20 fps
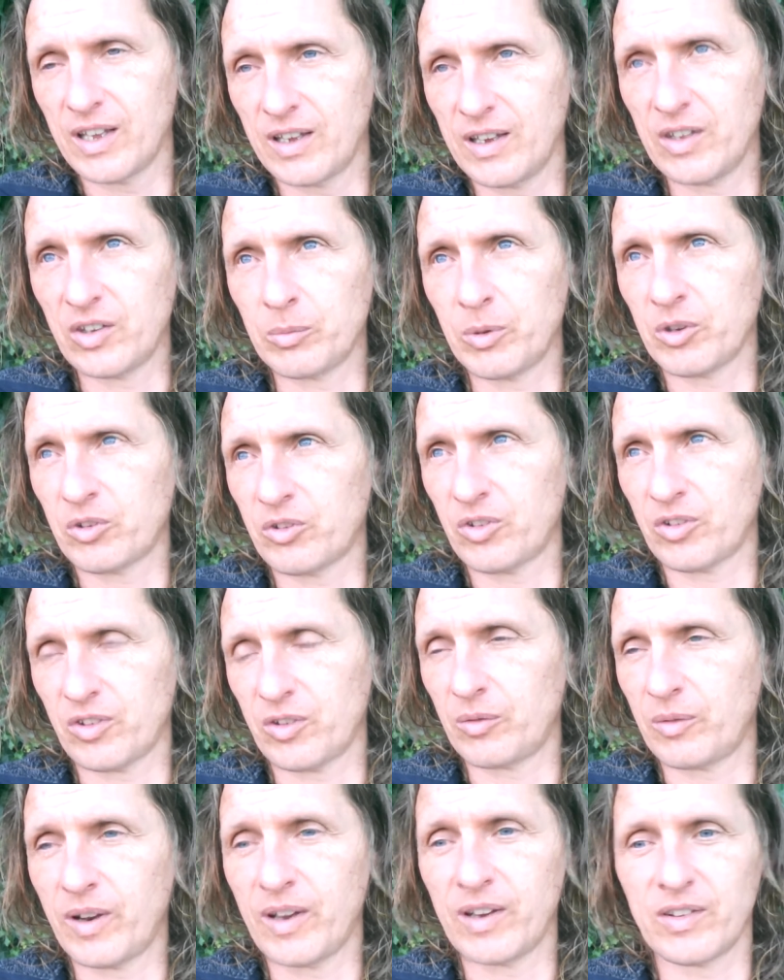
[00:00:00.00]
as much as
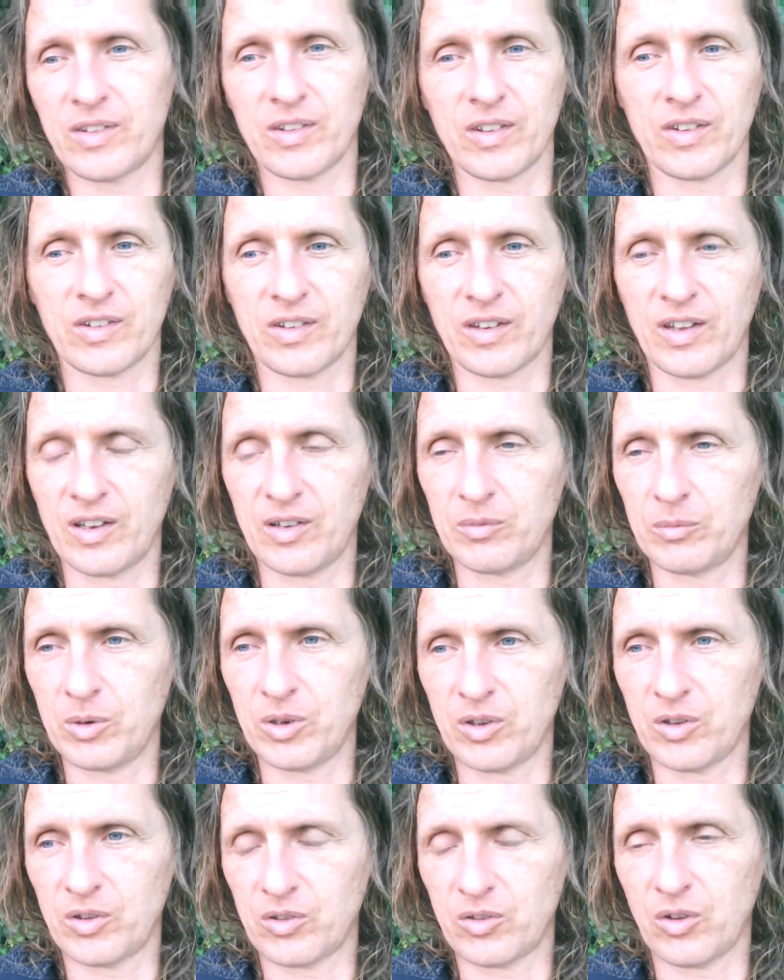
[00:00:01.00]
the rays of the sun
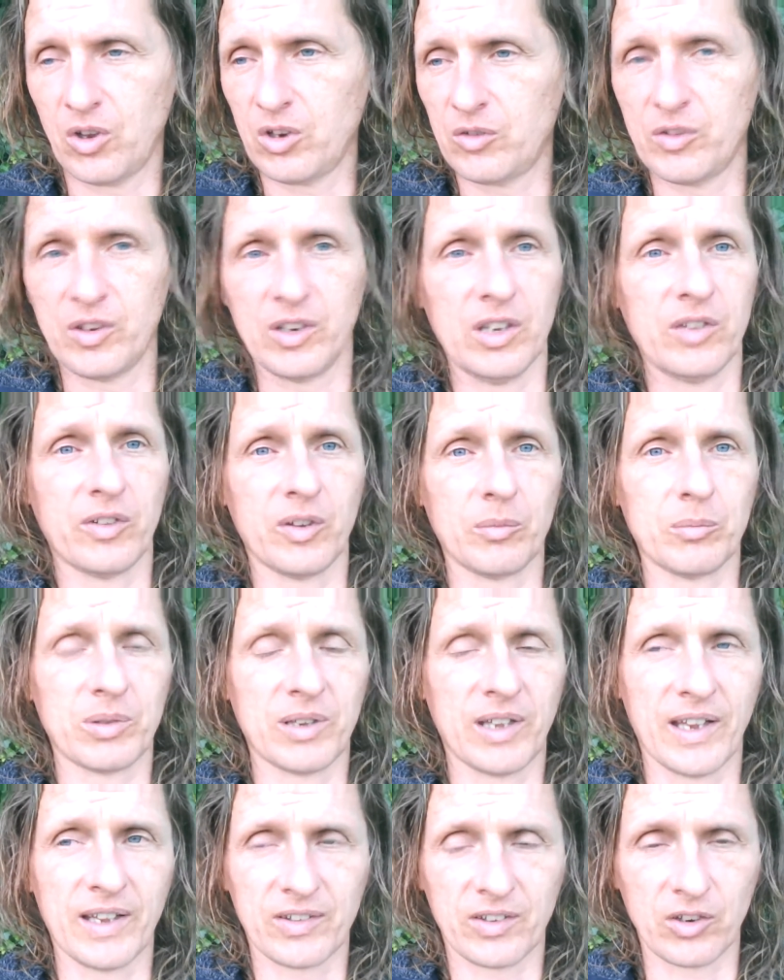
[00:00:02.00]
with all of the living
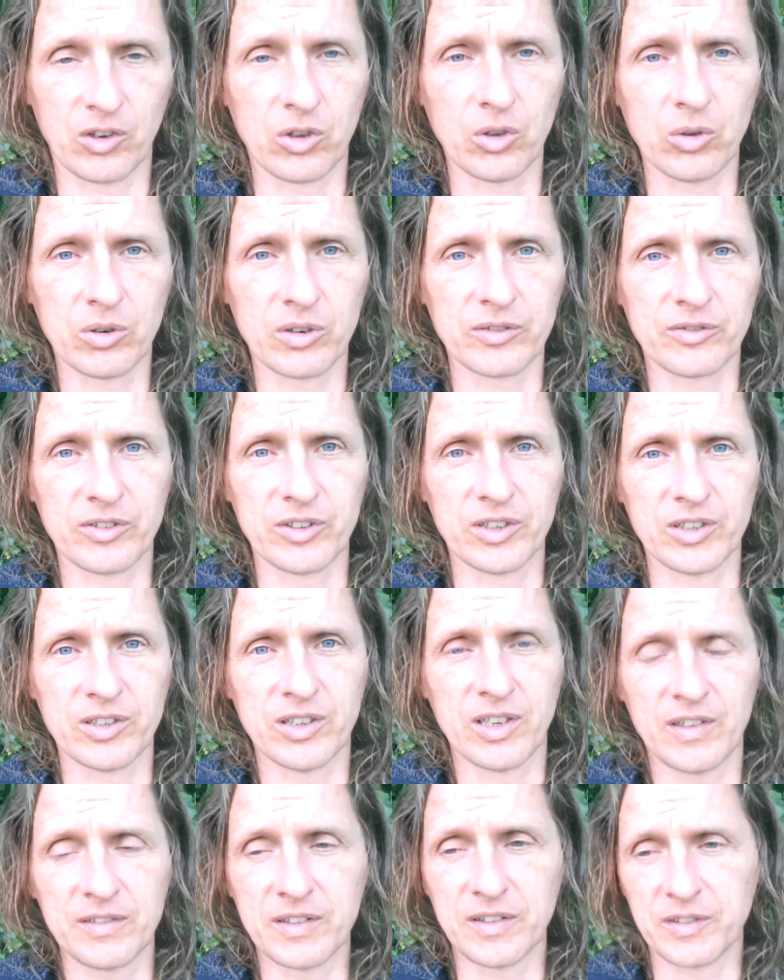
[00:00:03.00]
plants and chlorophyll
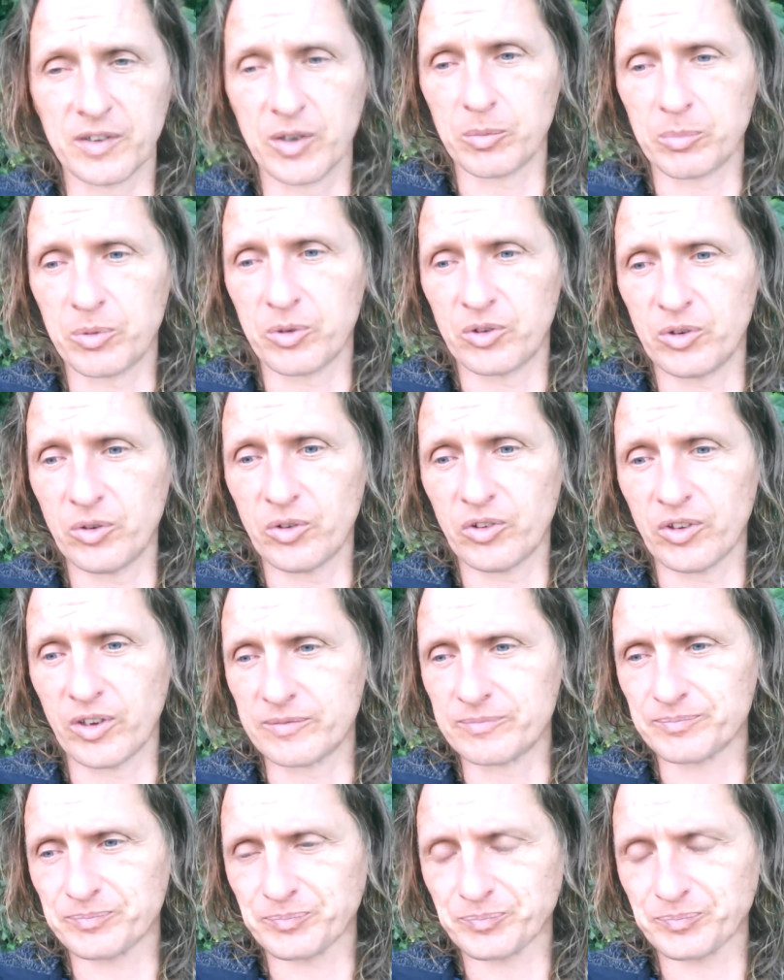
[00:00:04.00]
that they're producing.